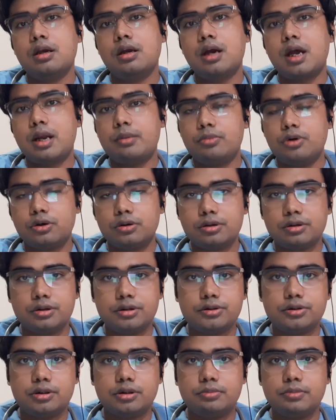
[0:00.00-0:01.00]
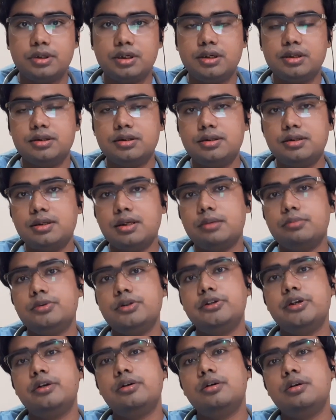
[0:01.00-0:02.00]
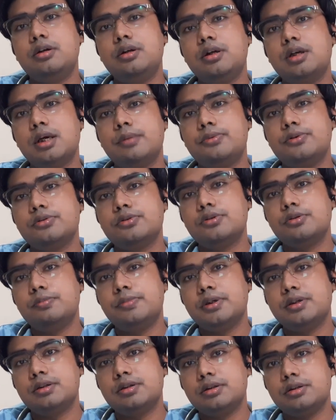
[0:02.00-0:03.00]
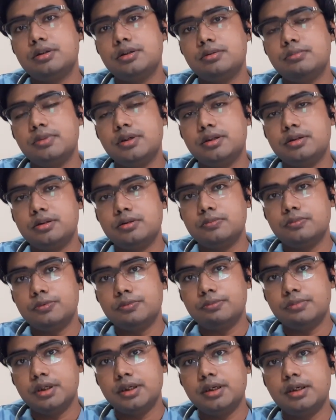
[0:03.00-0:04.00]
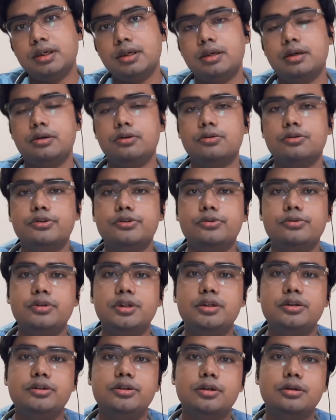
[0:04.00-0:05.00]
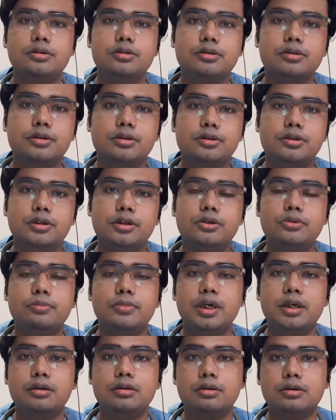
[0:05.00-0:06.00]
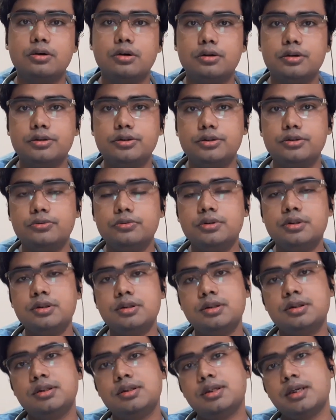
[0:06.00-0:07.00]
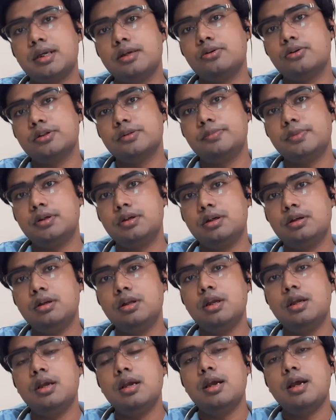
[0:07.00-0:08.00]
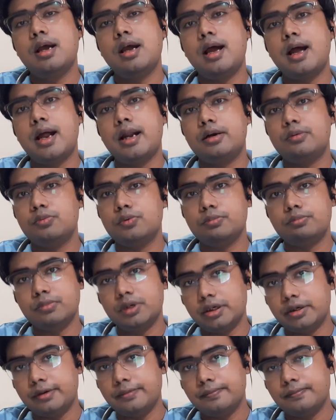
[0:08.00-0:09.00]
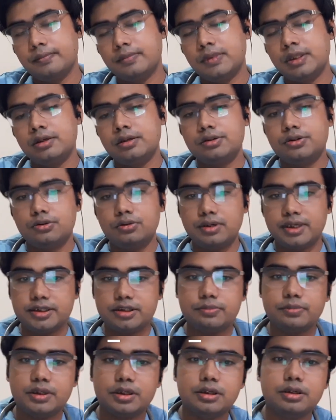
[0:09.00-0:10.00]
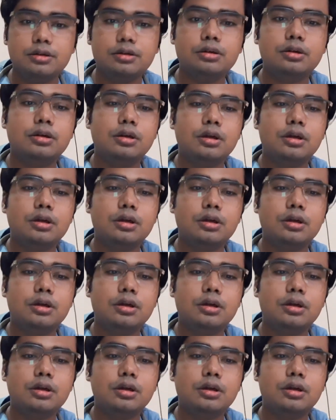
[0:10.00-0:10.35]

I am Dr. Richard Menezes. I am a general and laparoscopic surgeon based in Mumbai, and I also teach general surgery to medical college students in Sion Hospital at Mumbai. So let's begin.